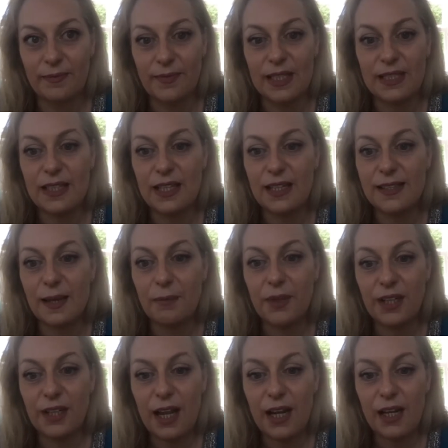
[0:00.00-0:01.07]
Is there
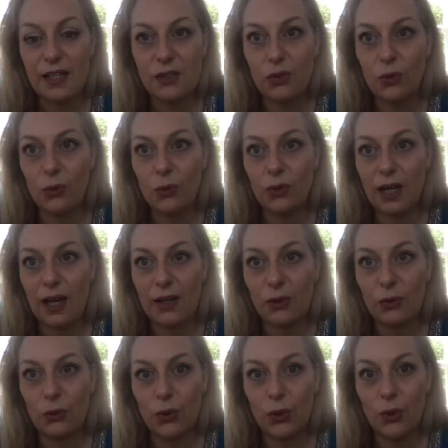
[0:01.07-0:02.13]
something else you would like
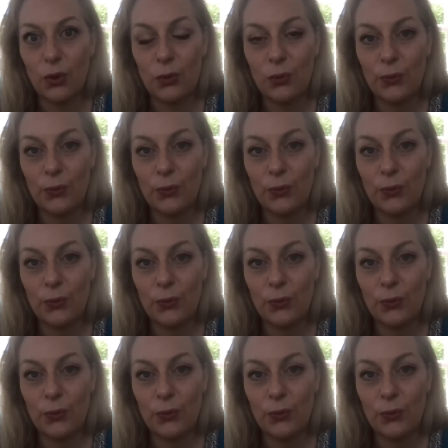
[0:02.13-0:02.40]
to know?